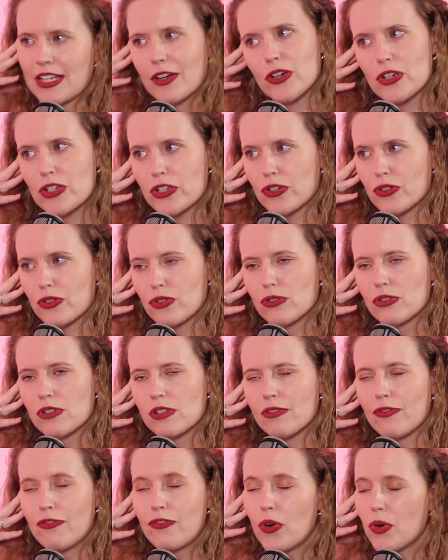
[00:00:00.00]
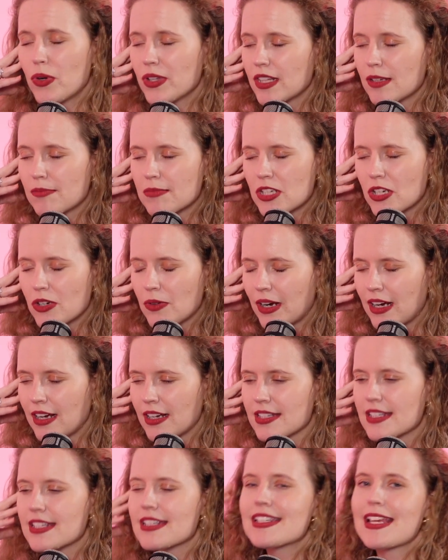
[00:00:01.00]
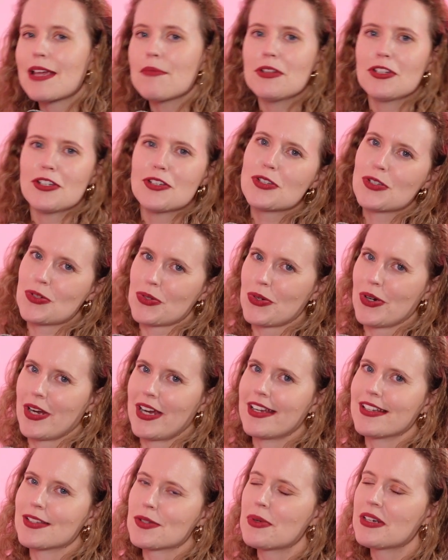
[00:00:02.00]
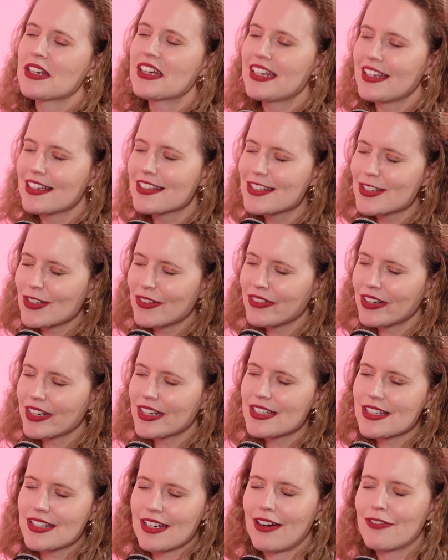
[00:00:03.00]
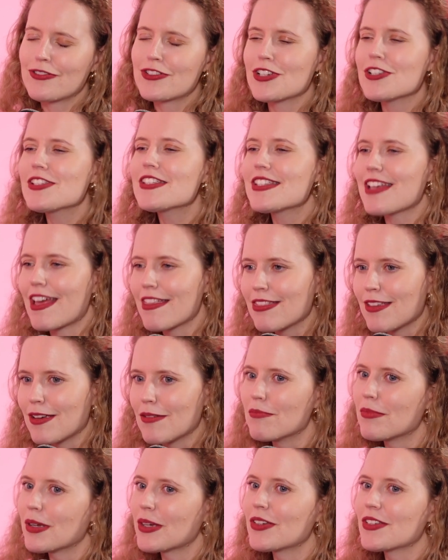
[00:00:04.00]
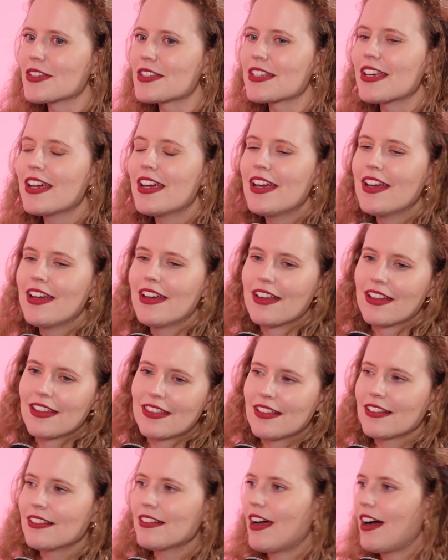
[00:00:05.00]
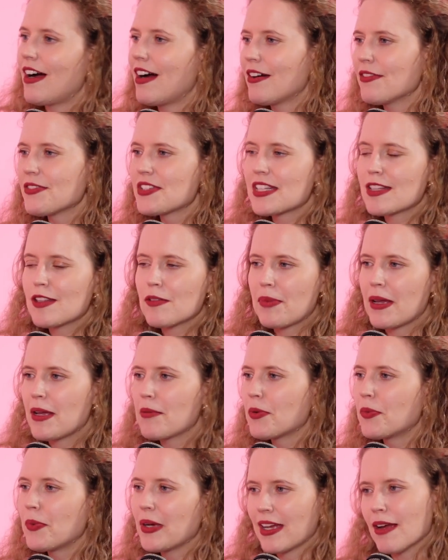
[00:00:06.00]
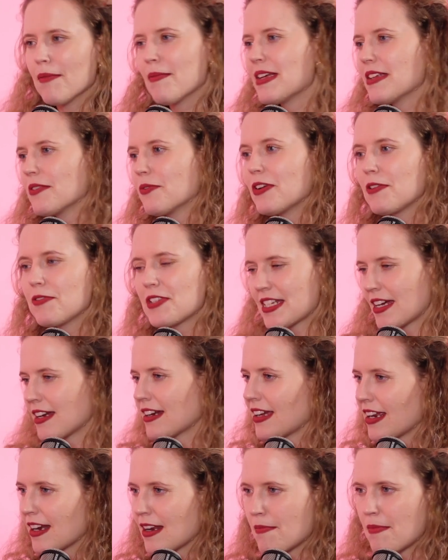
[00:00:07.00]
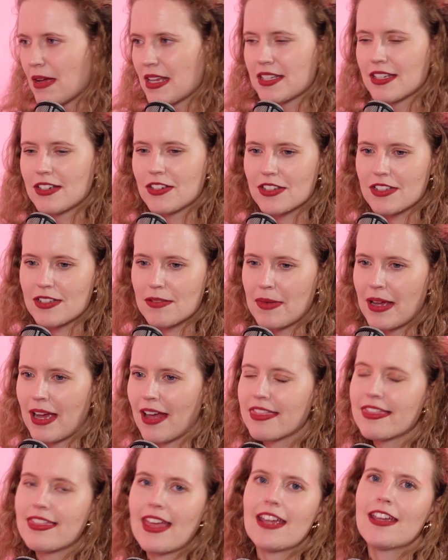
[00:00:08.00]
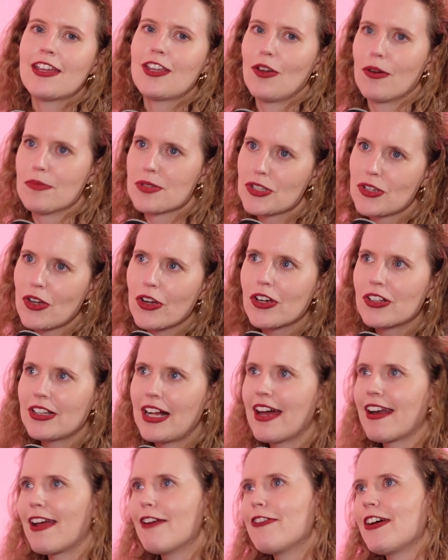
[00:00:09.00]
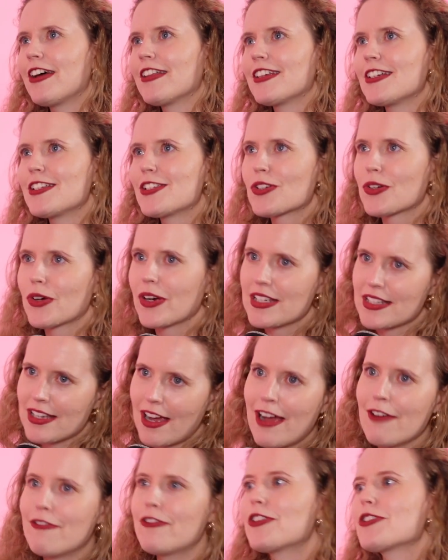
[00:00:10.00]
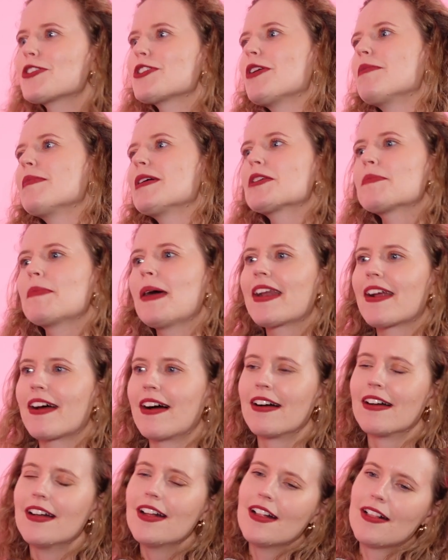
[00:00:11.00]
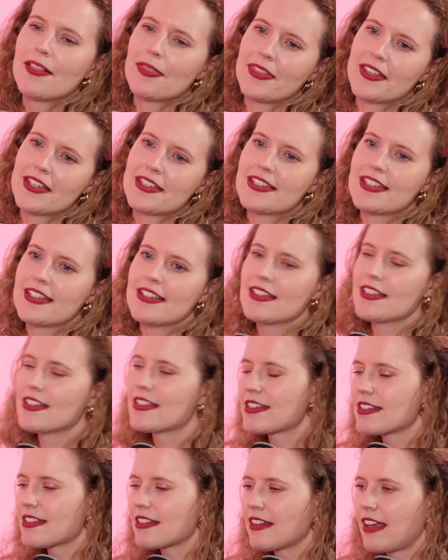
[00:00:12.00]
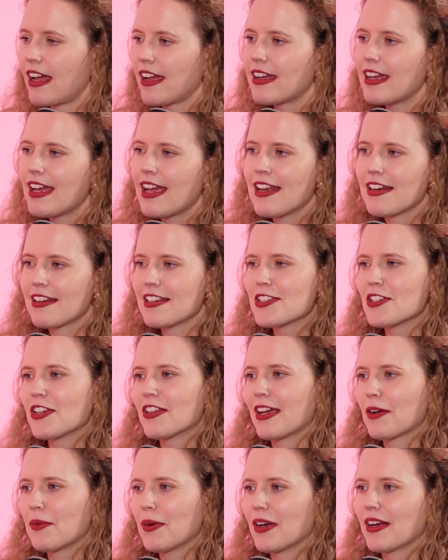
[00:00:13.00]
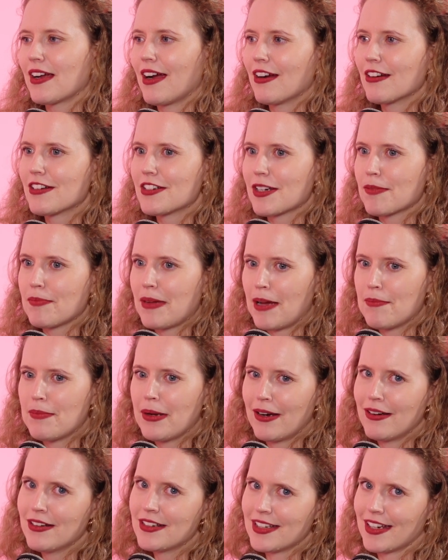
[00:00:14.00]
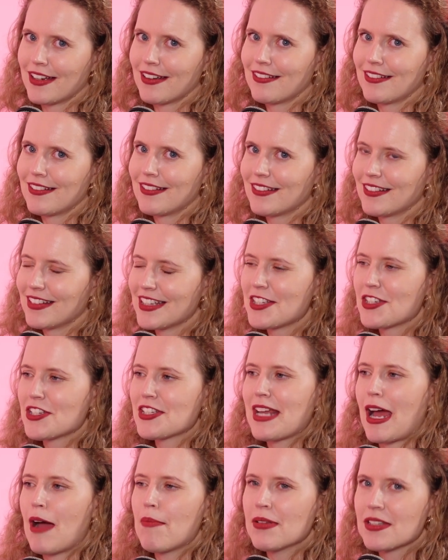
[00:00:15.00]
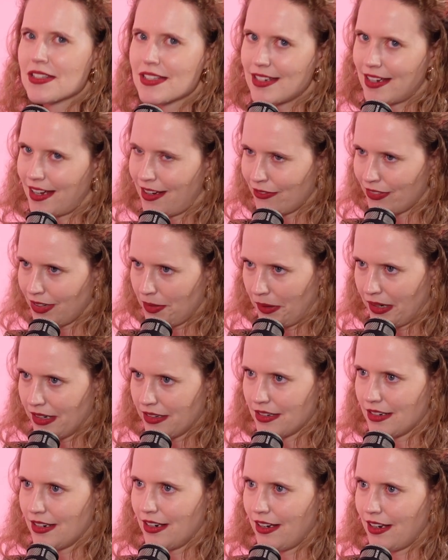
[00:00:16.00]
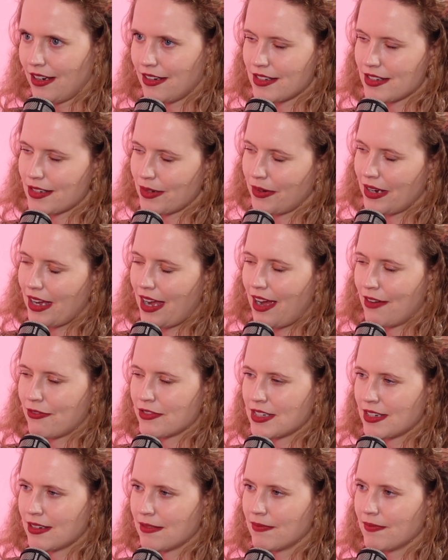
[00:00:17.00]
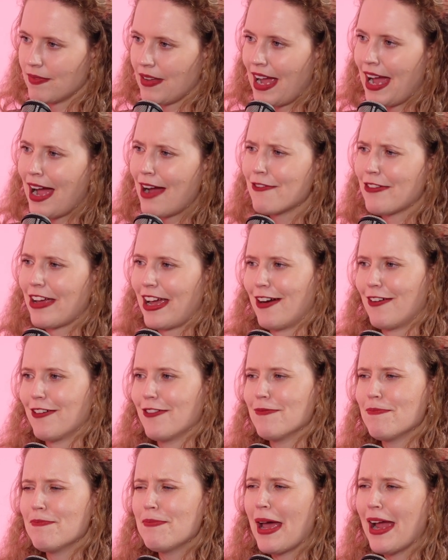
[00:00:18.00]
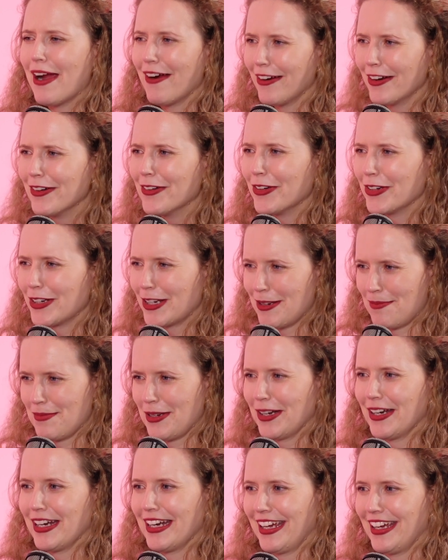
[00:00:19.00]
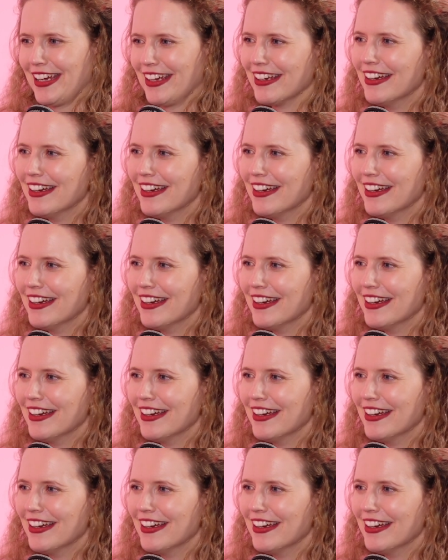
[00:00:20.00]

socials. Forward them to us. Same with your stories. When your kids do funny stuff, just send them, because the laughs, the people, we've started getting messages about, thank you, I'm so glad I found these stories. I feel so much better. This is like, and it's not like we're encouraging bad parenting. This just happens to everyone. And so we have to have our parenthood community